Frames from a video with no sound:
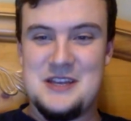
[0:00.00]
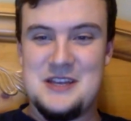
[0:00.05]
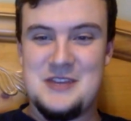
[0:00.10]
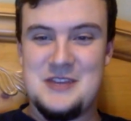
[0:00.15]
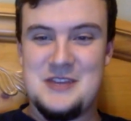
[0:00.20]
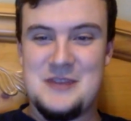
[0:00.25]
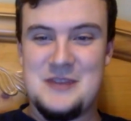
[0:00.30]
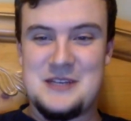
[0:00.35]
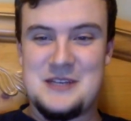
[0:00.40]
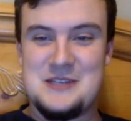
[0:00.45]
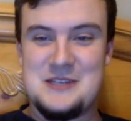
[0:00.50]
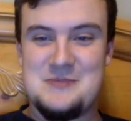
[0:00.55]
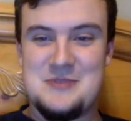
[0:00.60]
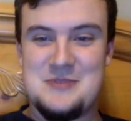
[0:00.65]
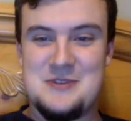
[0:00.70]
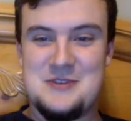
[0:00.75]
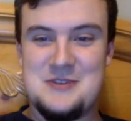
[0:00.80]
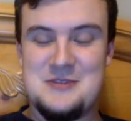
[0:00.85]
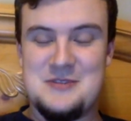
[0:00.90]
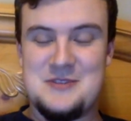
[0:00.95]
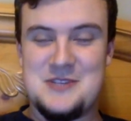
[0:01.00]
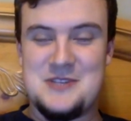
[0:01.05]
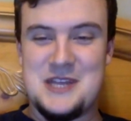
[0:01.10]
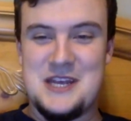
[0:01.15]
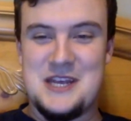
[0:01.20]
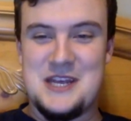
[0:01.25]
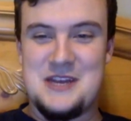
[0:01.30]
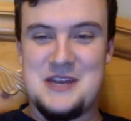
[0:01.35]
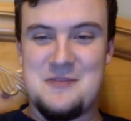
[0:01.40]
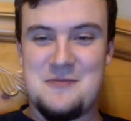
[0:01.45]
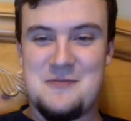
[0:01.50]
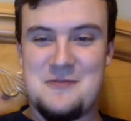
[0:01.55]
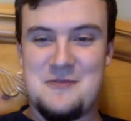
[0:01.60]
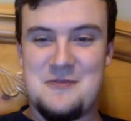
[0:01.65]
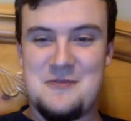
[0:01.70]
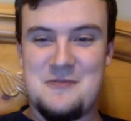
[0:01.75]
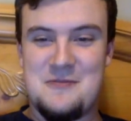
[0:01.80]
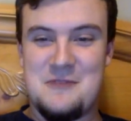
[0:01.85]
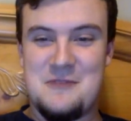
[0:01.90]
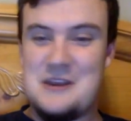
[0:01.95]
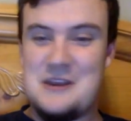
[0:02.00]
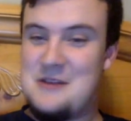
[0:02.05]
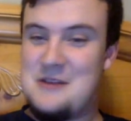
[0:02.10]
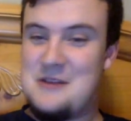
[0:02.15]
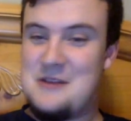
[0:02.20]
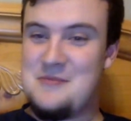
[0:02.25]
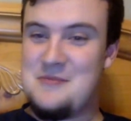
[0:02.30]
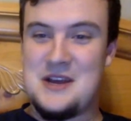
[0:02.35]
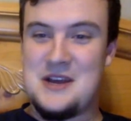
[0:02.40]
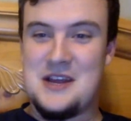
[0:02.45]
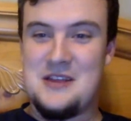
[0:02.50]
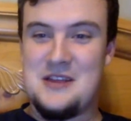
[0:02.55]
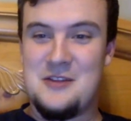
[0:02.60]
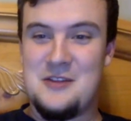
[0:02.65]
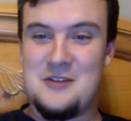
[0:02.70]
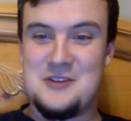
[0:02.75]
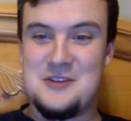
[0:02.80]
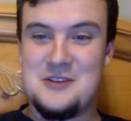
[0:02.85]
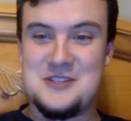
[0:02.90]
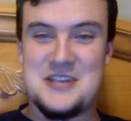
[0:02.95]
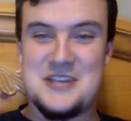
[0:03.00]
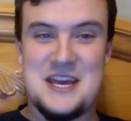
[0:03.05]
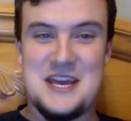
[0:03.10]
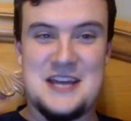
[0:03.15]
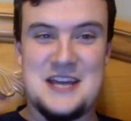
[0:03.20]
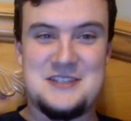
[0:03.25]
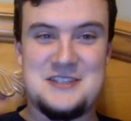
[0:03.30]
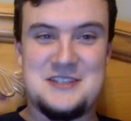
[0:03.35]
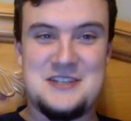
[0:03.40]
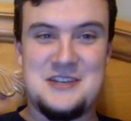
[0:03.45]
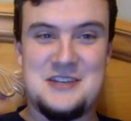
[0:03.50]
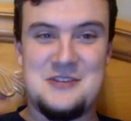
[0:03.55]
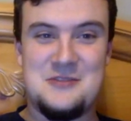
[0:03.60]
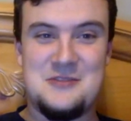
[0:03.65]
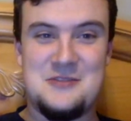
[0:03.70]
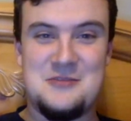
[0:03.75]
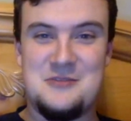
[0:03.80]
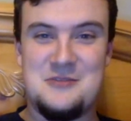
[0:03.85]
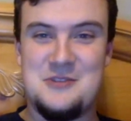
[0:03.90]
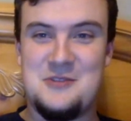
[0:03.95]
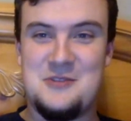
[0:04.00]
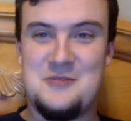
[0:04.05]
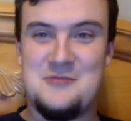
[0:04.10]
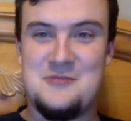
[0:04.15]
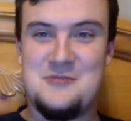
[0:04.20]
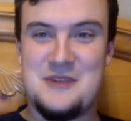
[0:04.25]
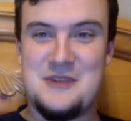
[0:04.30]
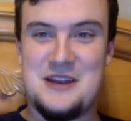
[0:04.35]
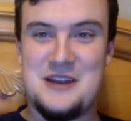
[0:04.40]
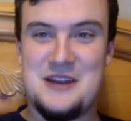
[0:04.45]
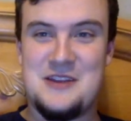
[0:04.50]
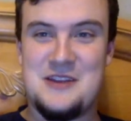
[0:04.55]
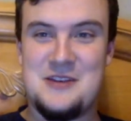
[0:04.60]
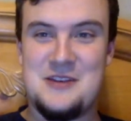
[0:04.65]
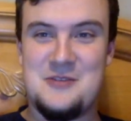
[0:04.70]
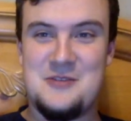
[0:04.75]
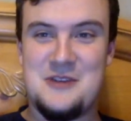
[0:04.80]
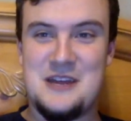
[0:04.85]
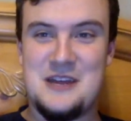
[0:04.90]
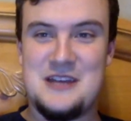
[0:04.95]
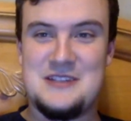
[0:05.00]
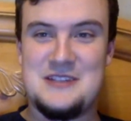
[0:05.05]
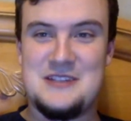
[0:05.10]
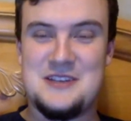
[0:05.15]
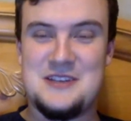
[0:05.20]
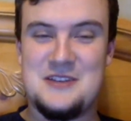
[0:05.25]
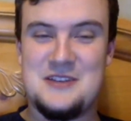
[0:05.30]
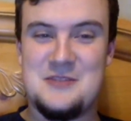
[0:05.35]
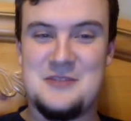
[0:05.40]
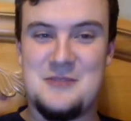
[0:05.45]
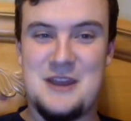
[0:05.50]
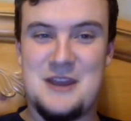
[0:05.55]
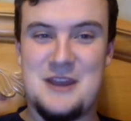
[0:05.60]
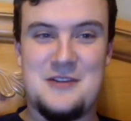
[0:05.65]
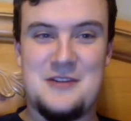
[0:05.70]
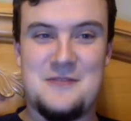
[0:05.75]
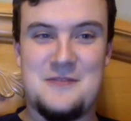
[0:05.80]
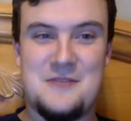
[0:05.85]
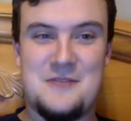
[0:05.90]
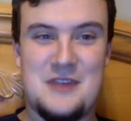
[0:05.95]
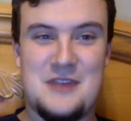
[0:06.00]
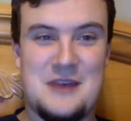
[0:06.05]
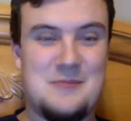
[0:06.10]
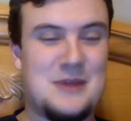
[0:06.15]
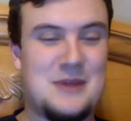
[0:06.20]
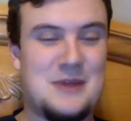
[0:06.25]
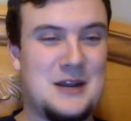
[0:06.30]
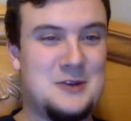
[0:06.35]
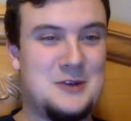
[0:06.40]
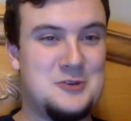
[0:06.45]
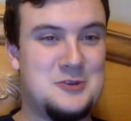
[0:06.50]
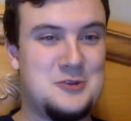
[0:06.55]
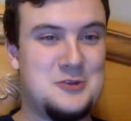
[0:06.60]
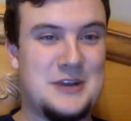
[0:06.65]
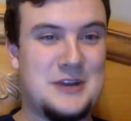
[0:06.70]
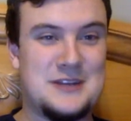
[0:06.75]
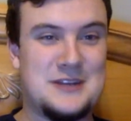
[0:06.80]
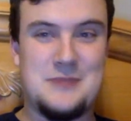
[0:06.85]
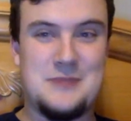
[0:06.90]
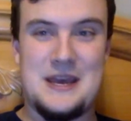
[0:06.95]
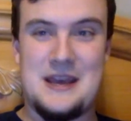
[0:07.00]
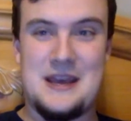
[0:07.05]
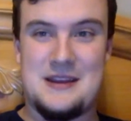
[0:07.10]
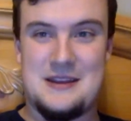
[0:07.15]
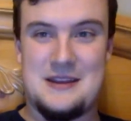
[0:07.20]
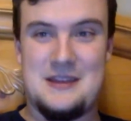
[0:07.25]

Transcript: directed, produced, and written by Lawrence Kasdan, who you might know as the writer for The Empire Strikes Back.